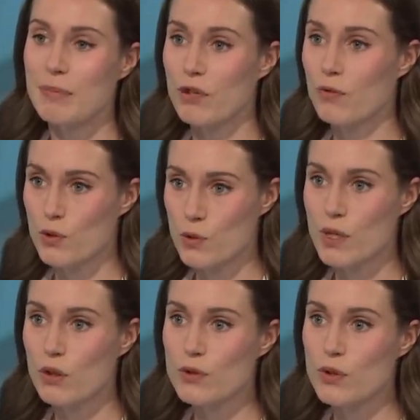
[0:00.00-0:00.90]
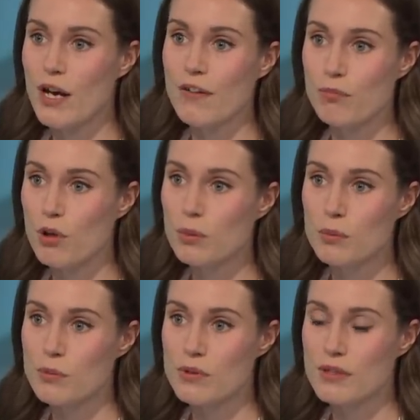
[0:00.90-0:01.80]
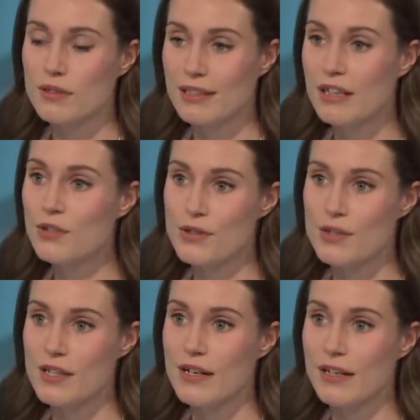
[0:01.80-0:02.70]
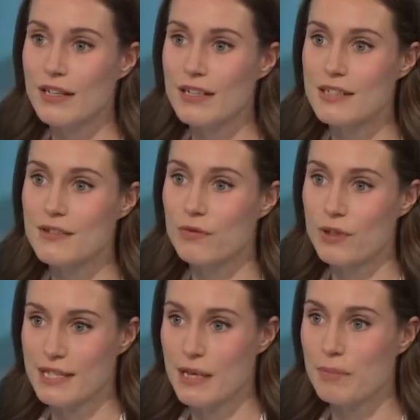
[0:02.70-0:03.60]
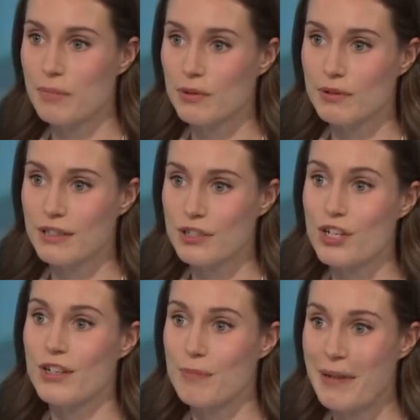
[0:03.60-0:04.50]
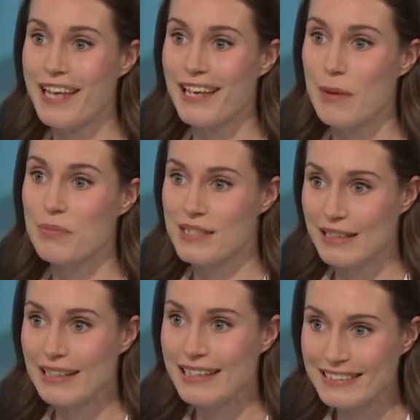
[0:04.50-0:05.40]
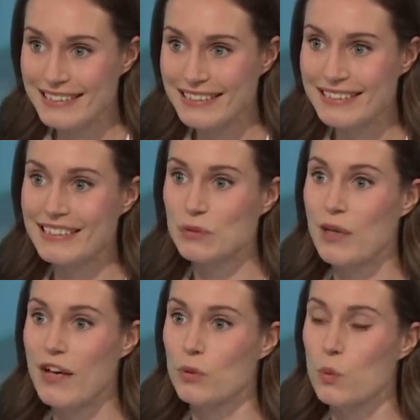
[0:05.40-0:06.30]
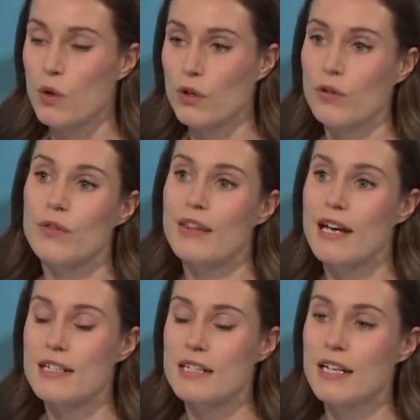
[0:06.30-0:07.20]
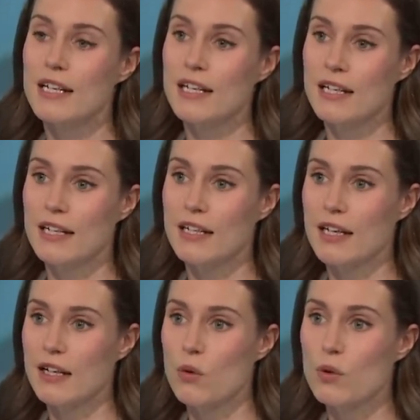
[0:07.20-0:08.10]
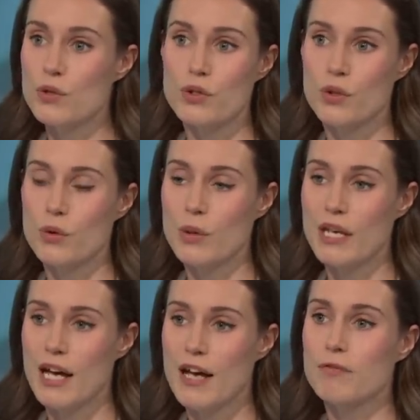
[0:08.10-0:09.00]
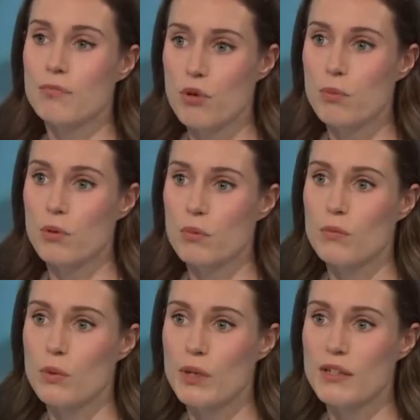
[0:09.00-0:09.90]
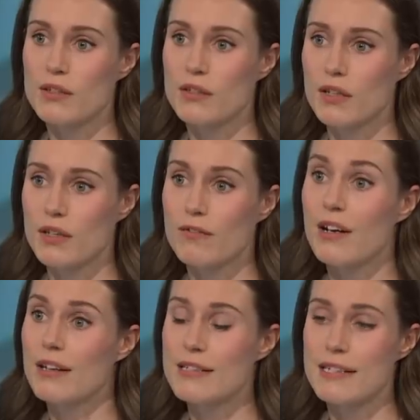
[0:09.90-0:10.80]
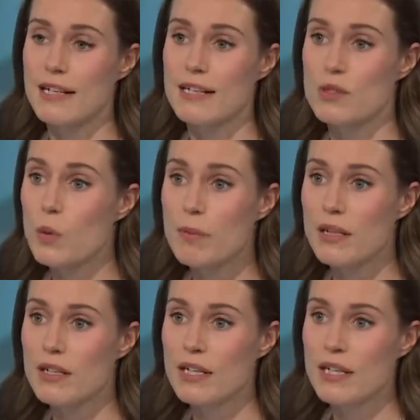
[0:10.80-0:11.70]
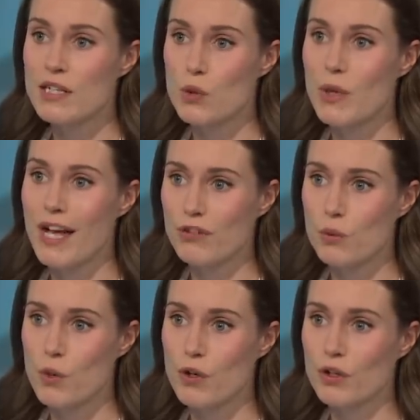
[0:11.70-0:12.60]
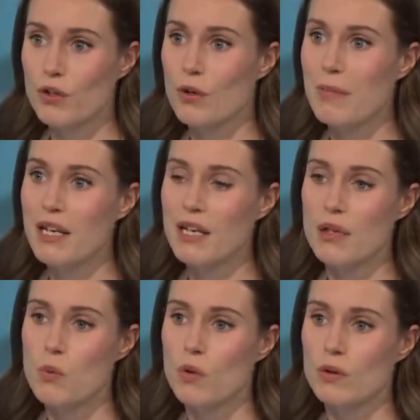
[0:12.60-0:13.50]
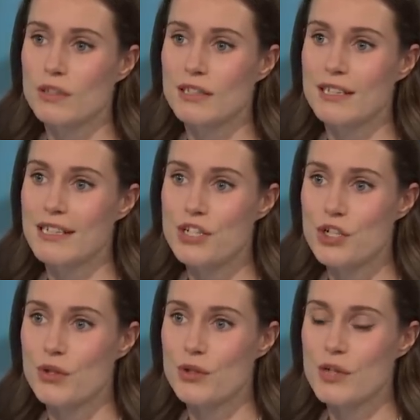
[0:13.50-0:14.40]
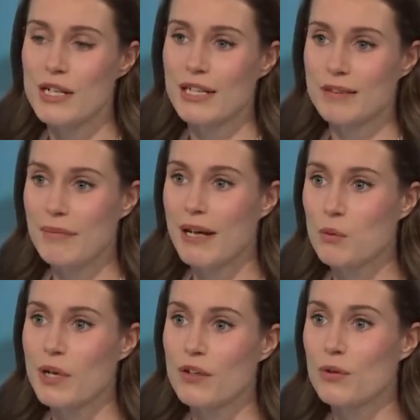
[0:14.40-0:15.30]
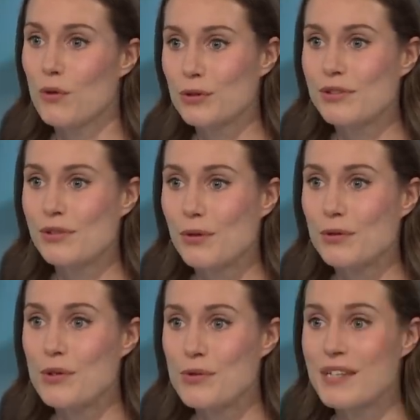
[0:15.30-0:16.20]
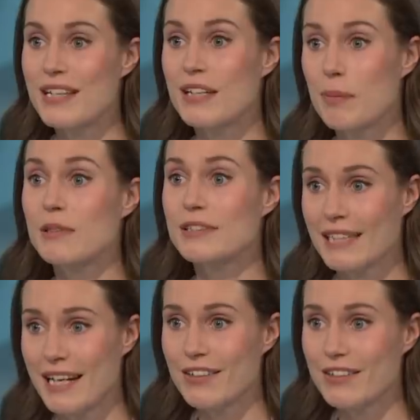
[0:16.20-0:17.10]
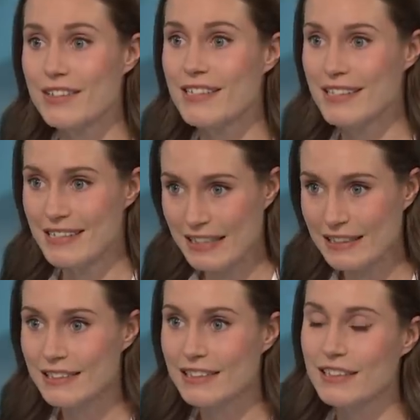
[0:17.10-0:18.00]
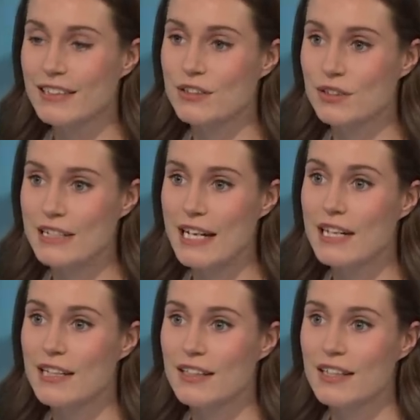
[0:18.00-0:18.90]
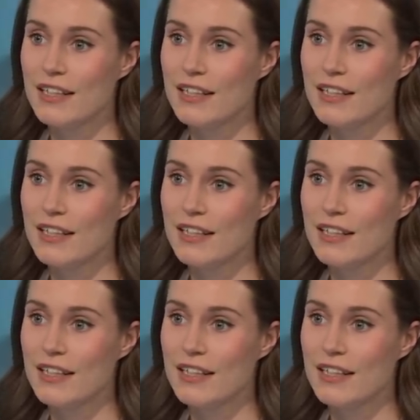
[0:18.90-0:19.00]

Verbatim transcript: But of course, we also have problems in our societies. For example, the gender pay gap still exists. We have to work on that. And also, we have a problem with violence against women. So we have to work on many equality issues. And we are also seeing double standards still today.